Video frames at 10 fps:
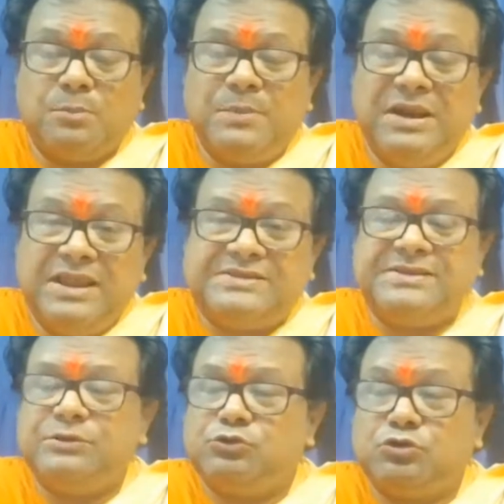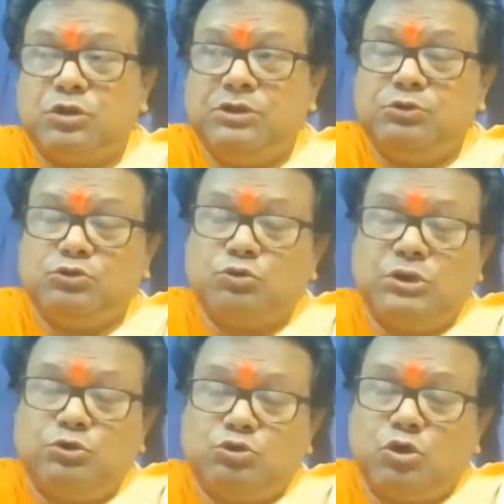lazy. You
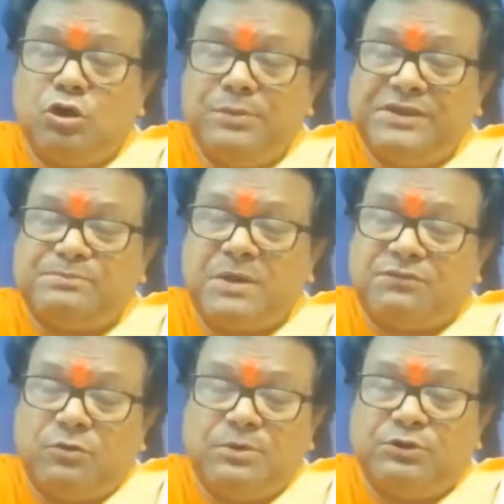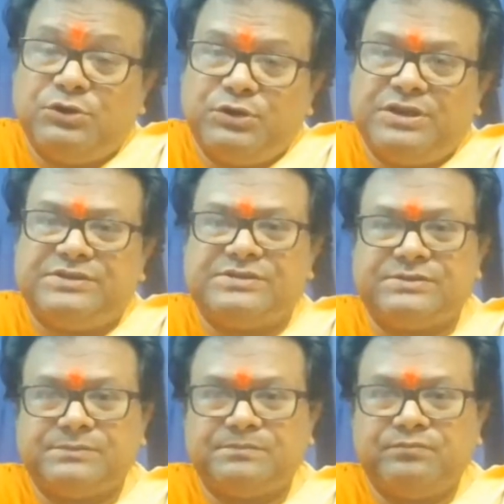should always perform your duties.
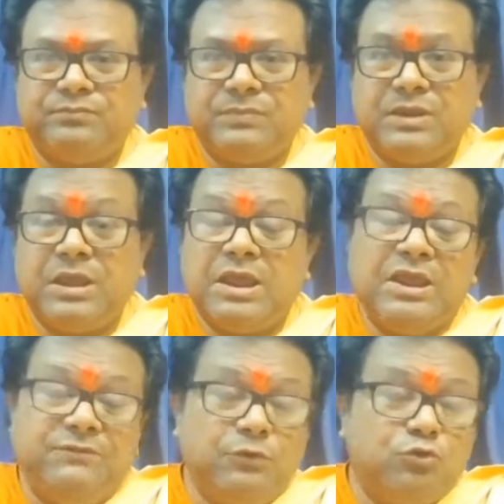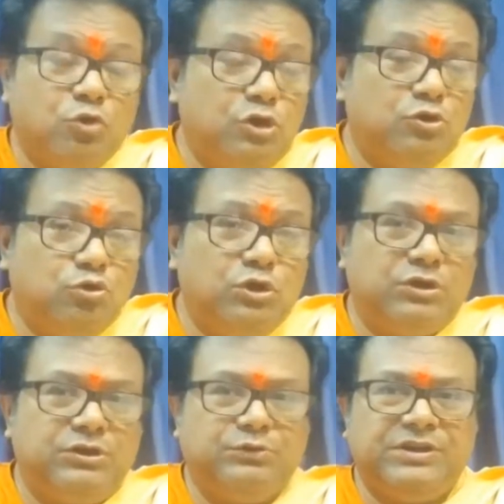If you don't do
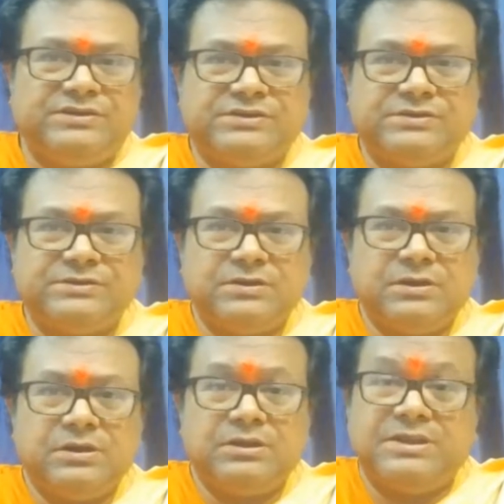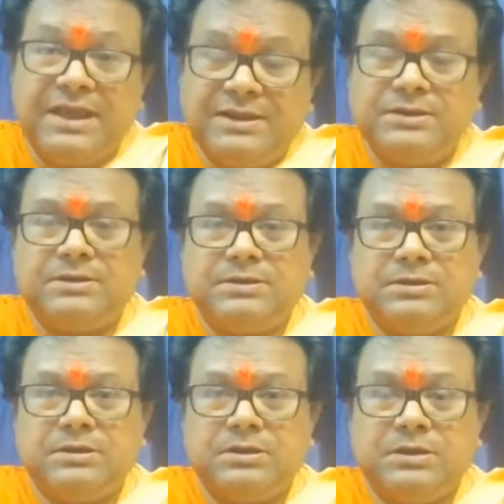your duties, then
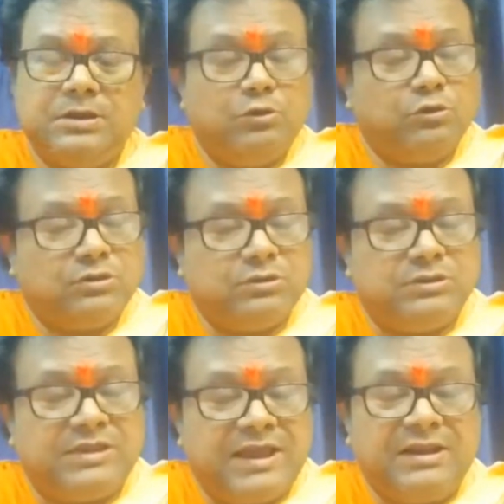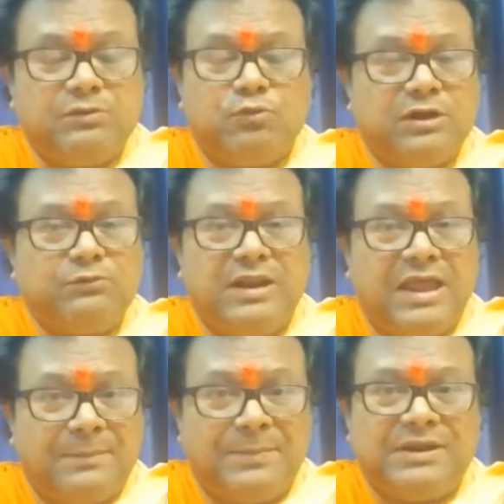then what
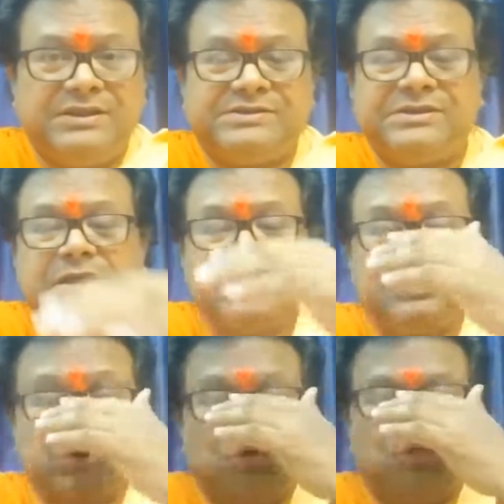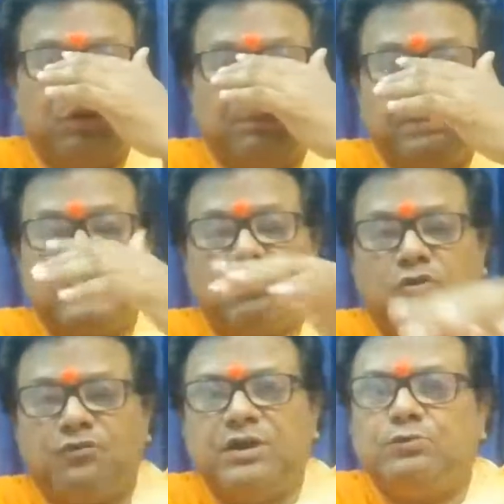will happen is you will be
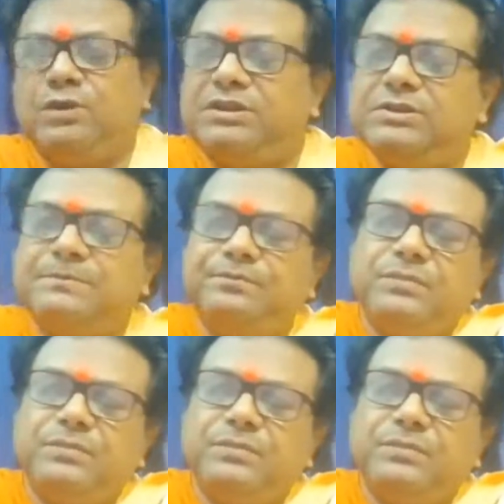covered with